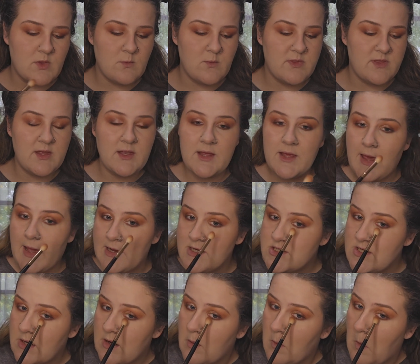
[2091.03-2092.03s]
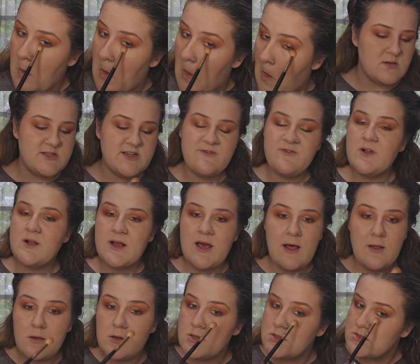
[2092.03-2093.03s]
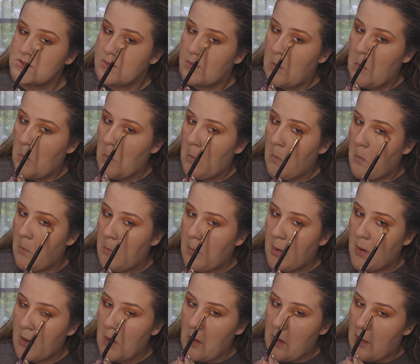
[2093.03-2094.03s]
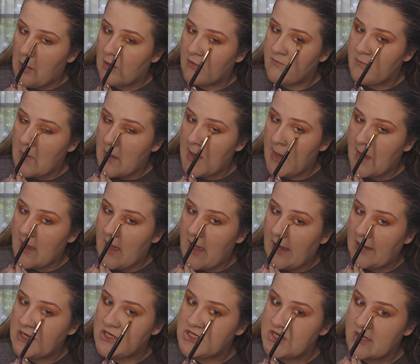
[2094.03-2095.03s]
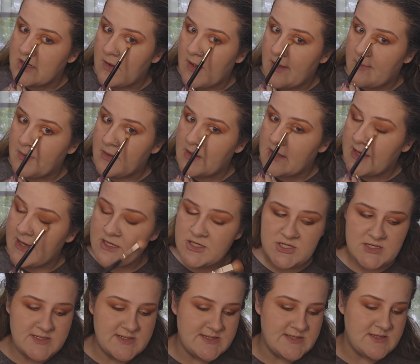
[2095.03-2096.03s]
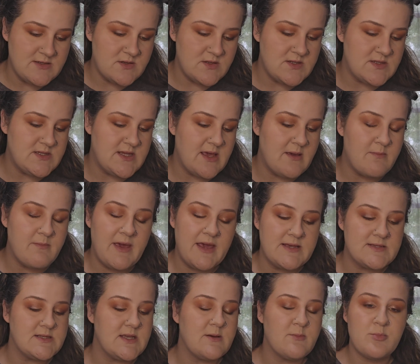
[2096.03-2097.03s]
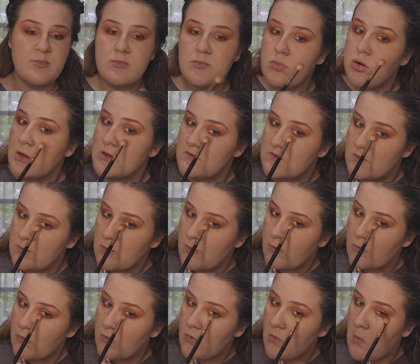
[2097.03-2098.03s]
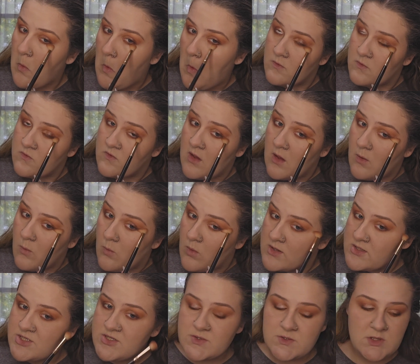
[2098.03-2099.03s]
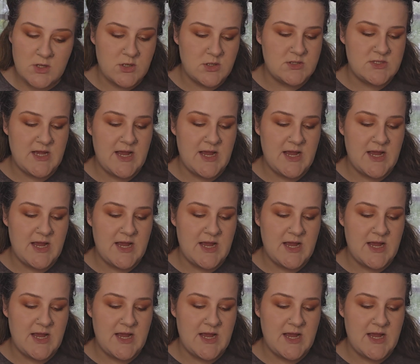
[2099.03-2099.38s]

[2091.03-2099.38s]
with any eyeshadow. Different colors, but all of my eyeshadow application is still the same basic principles. So once you learn